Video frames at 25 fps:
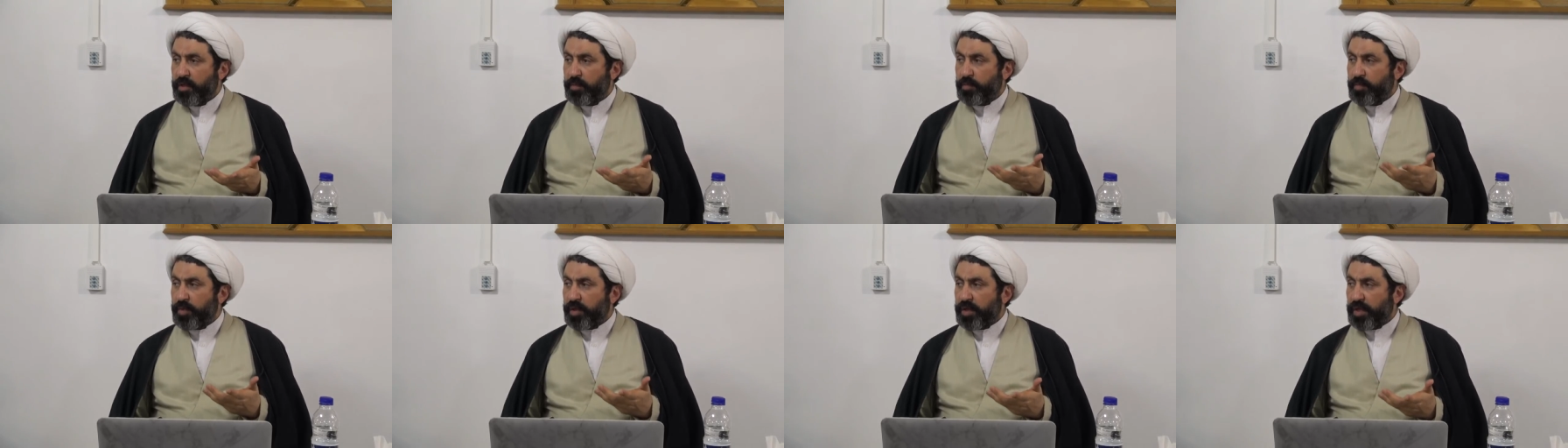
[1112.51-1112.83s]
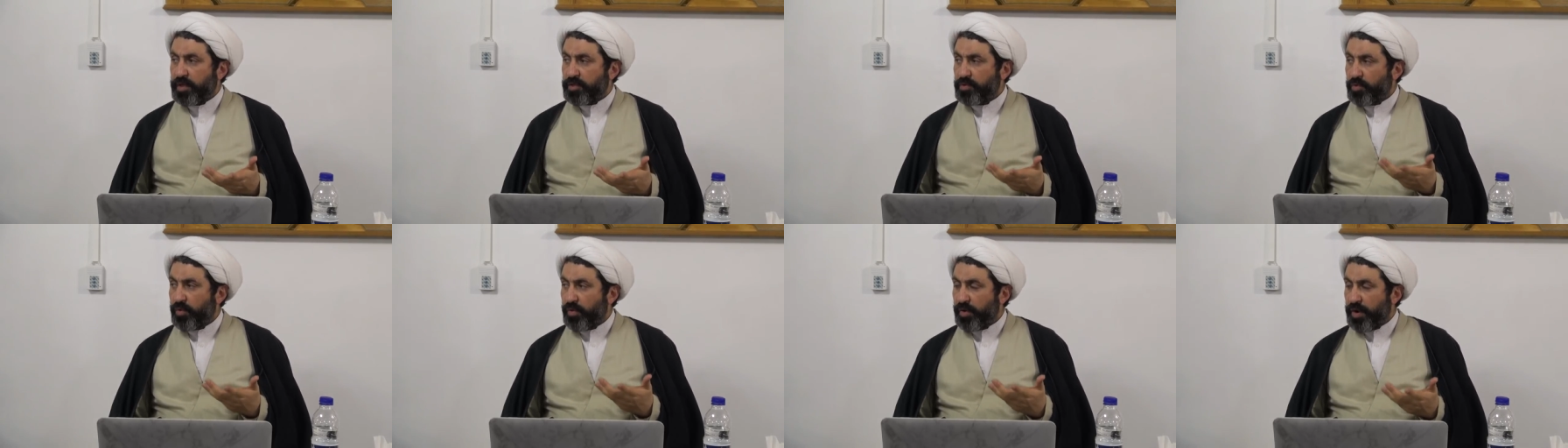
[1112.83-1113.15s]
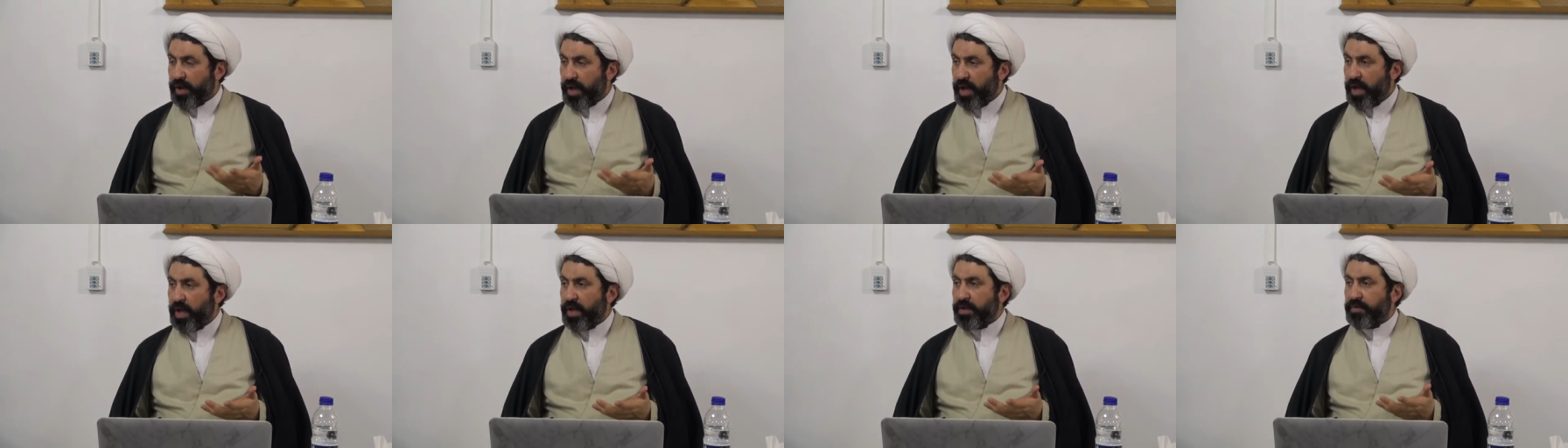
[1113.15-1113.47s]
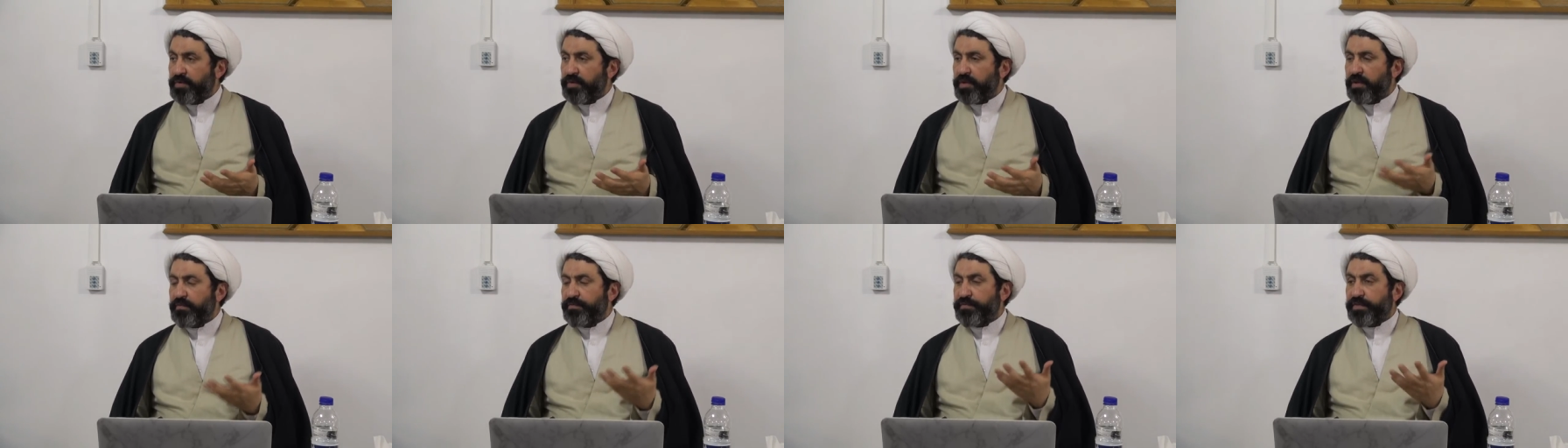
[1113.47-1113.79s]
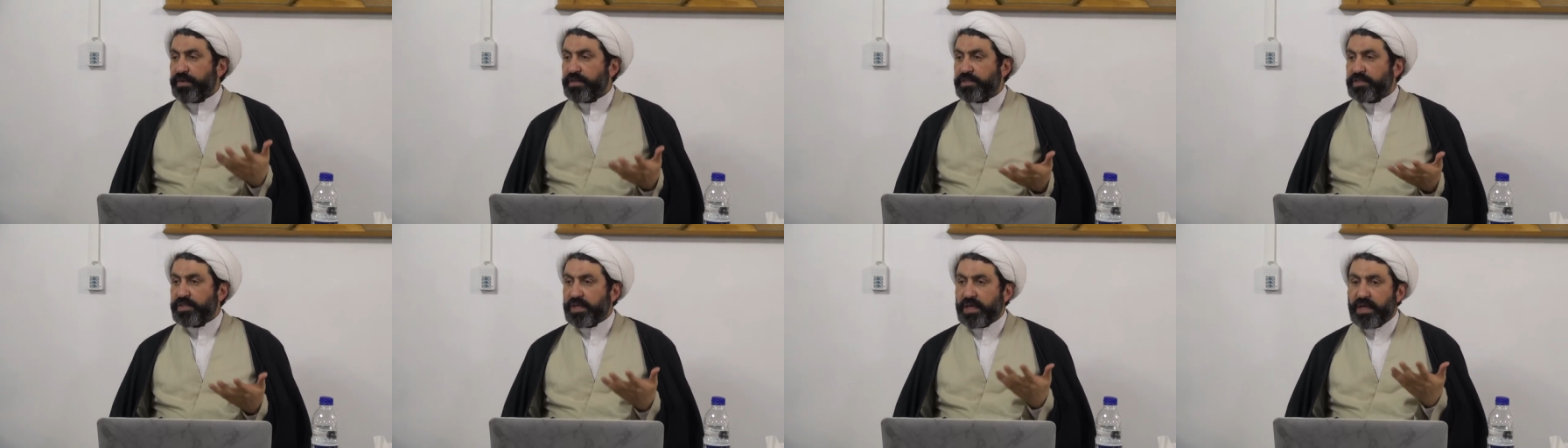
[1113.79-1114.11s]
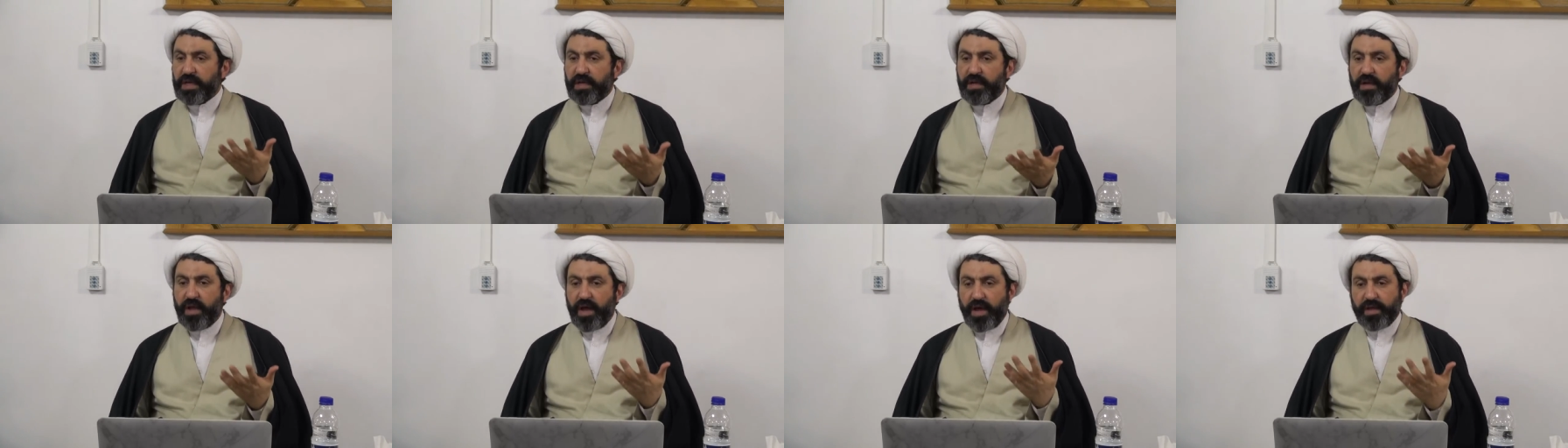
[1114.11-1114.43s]
because Quran refers
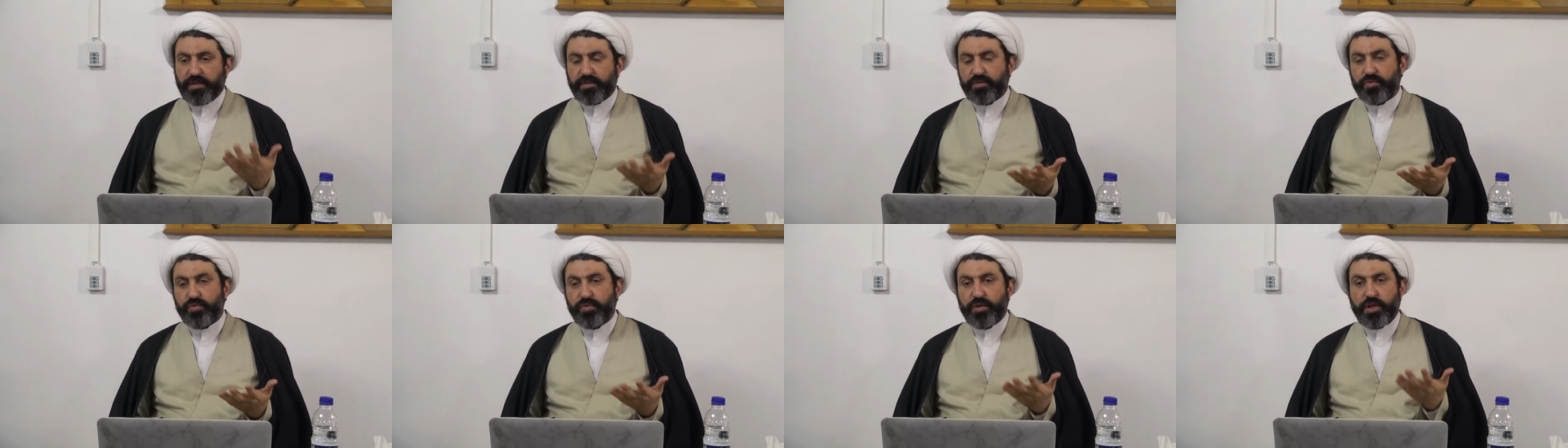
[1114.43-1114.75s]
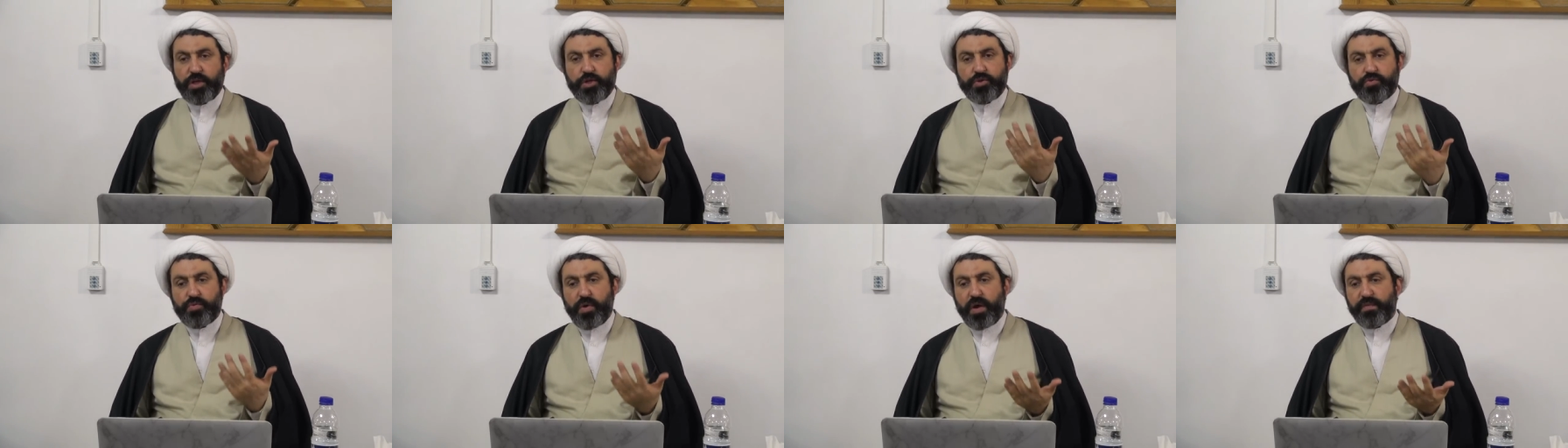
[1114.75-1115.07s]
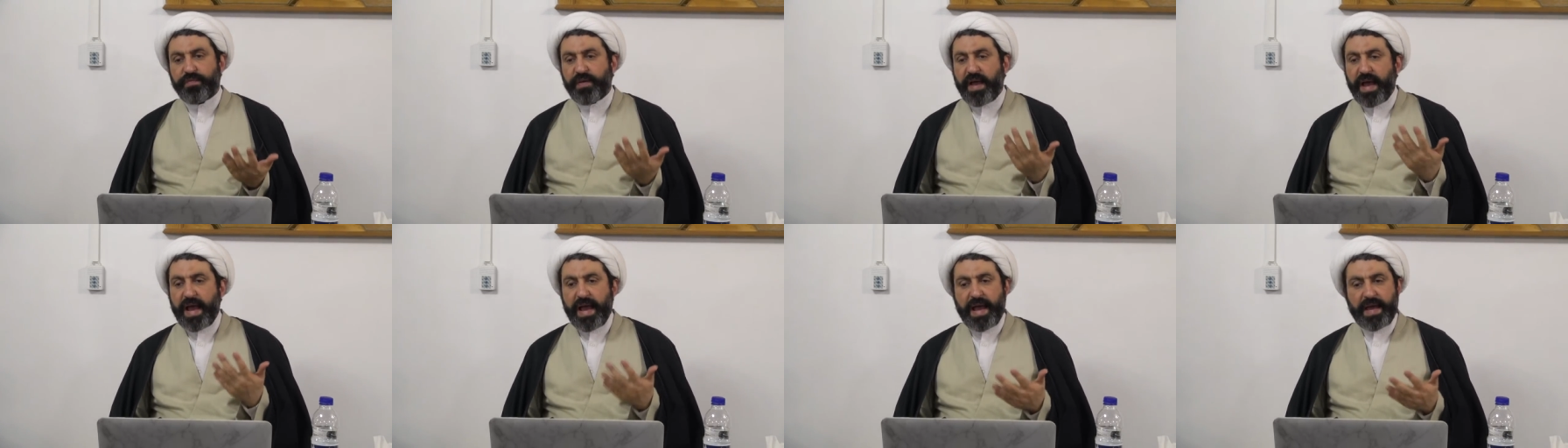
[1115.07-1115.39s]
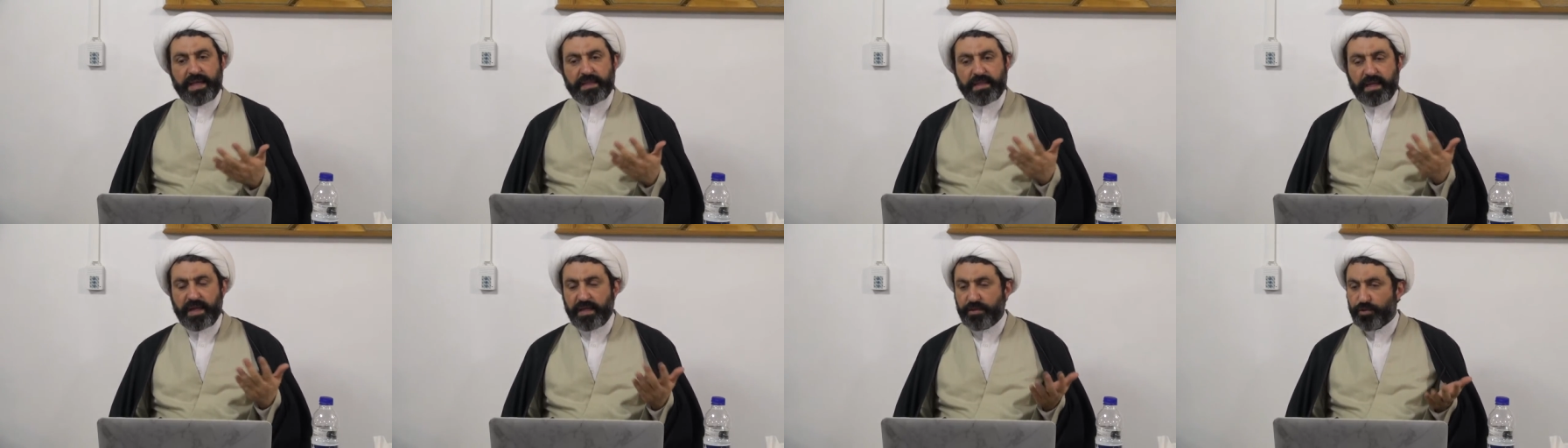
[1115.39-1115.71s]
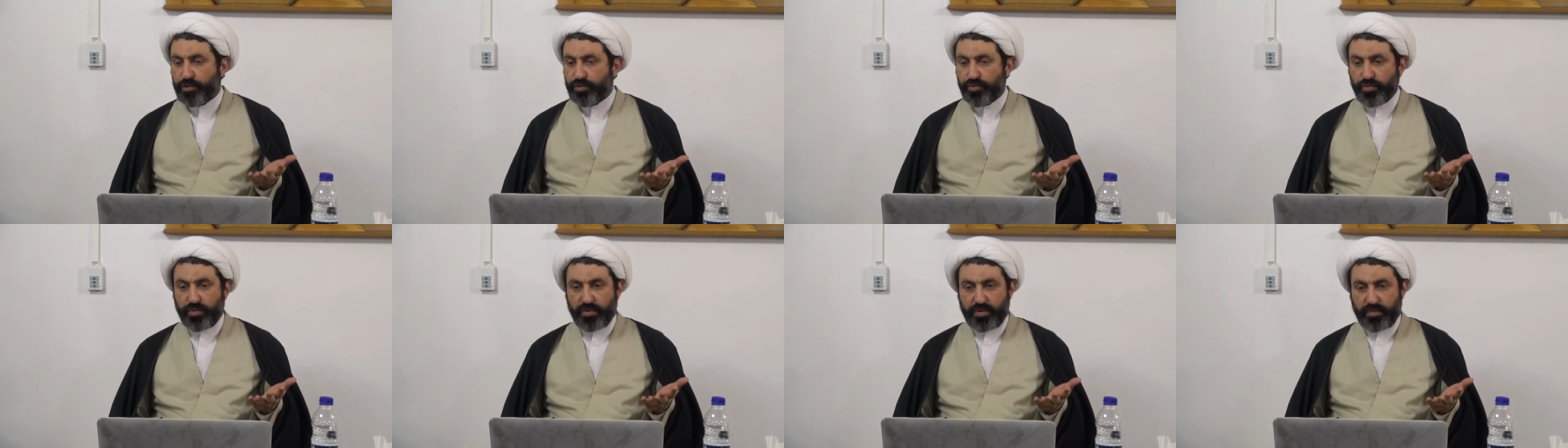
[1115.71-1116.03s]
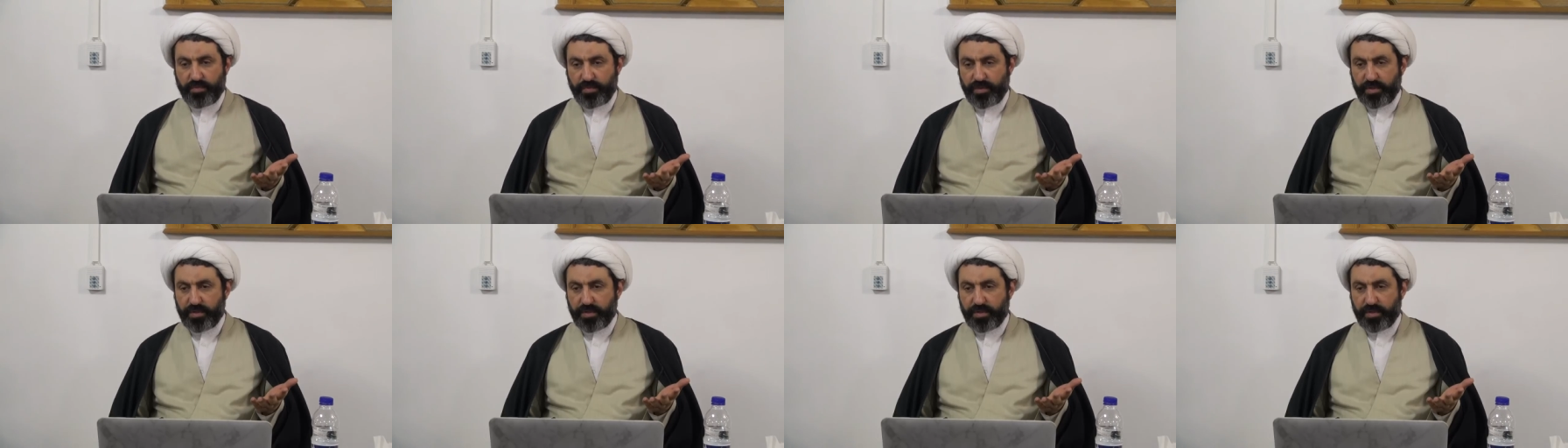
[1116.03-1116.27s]
a lot to issue of adl and zulm.